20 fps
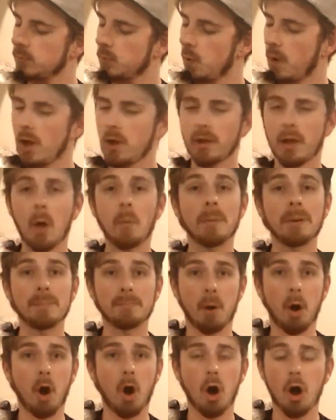
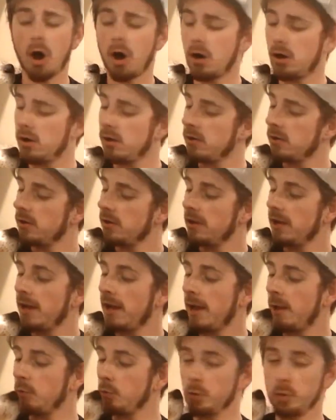Paw
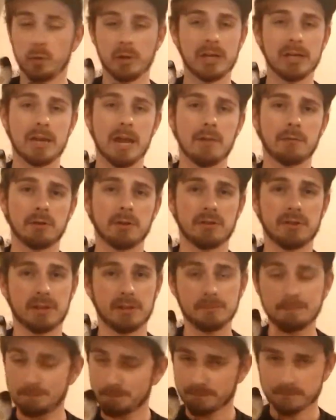at ruining
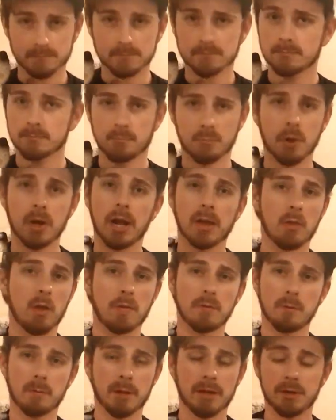everything. But I
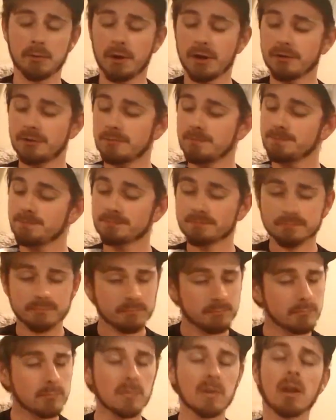love him anyways.
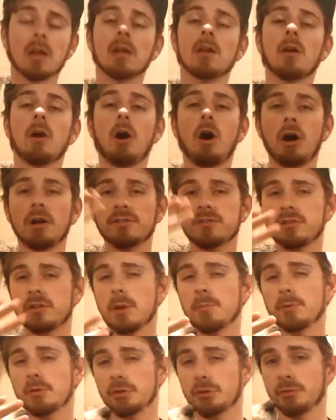On to
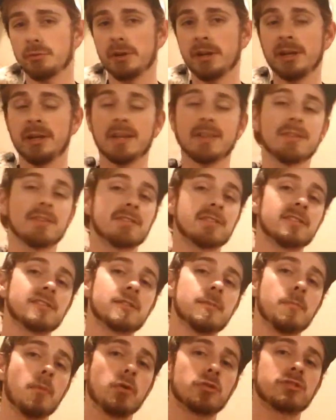number three, and this is
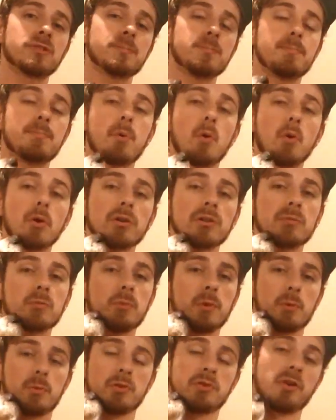the most important
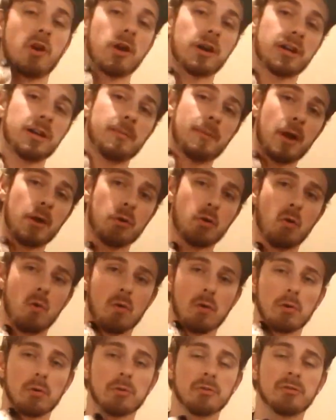when we're talking about
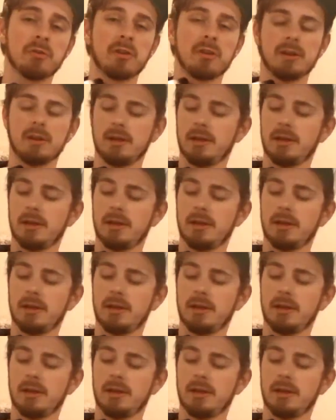corals.